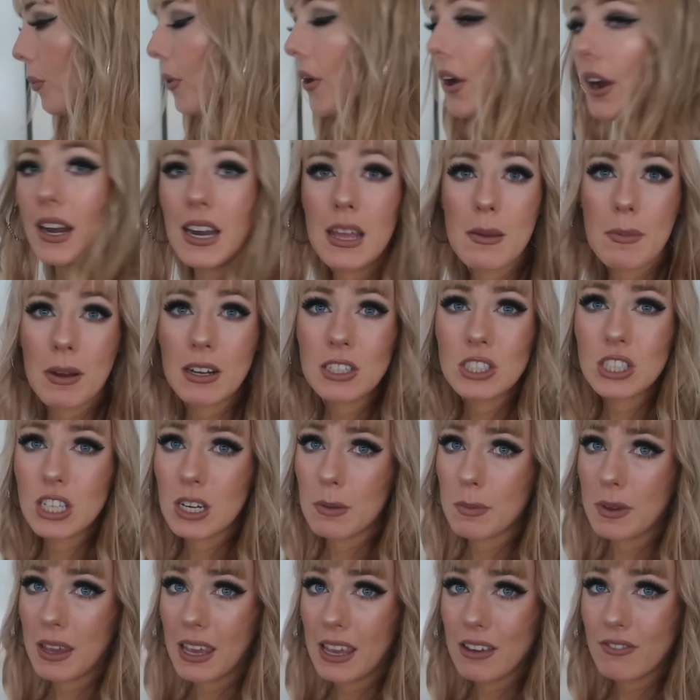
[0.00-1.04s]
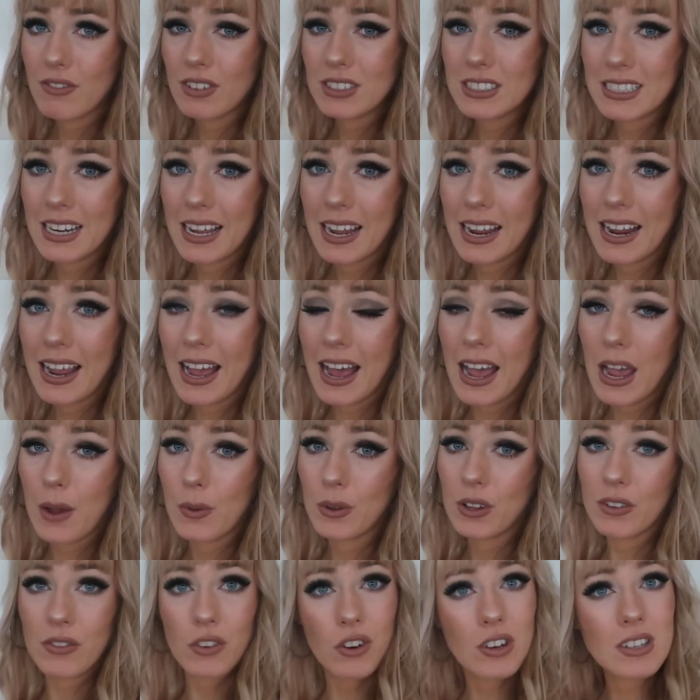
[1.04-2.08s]
pretty much gonna be it for today. I
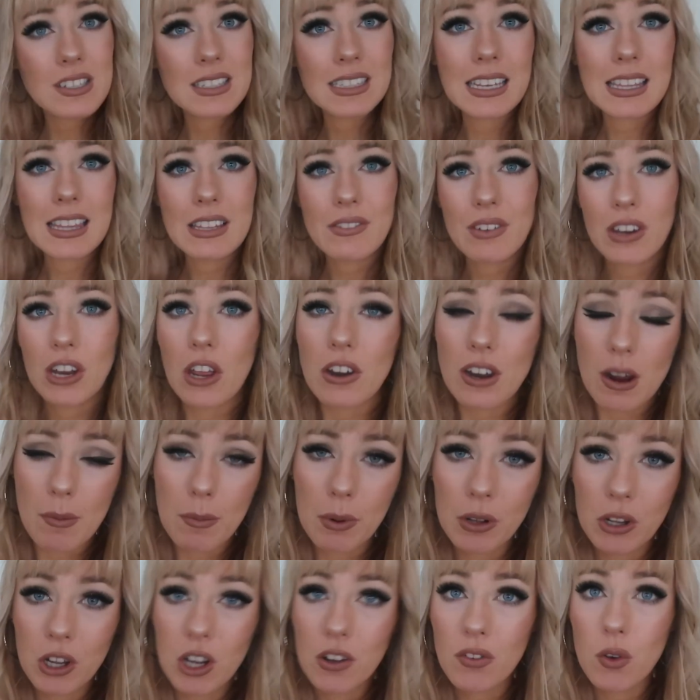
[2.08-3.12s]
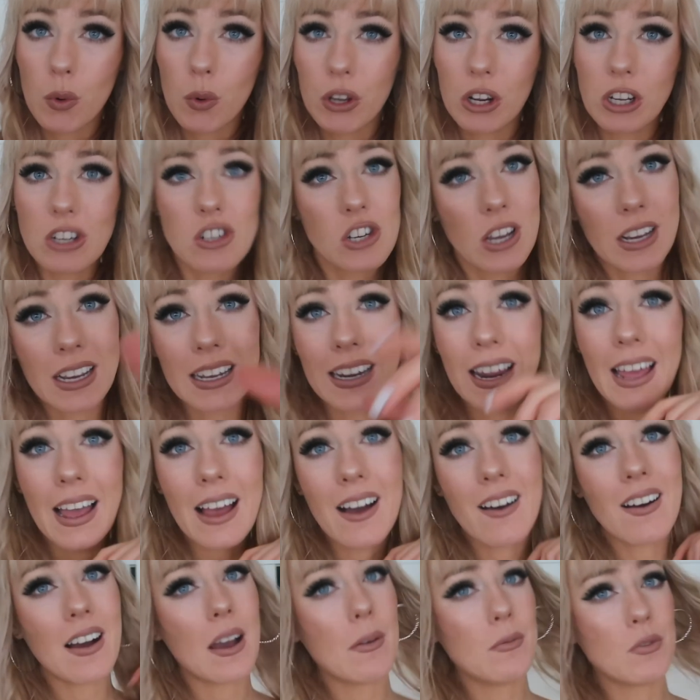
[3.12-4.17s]
will of course link the video down below wanna go check it out.